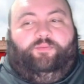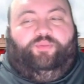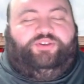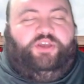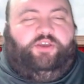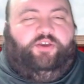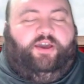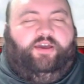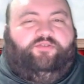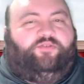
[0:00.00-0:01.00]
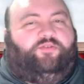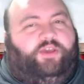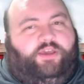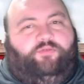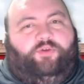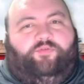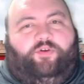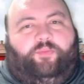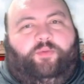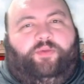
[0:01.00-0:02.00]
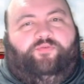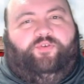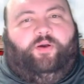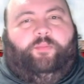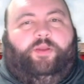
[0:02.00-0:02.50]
Appreciate you guys tuning in wherever it may be from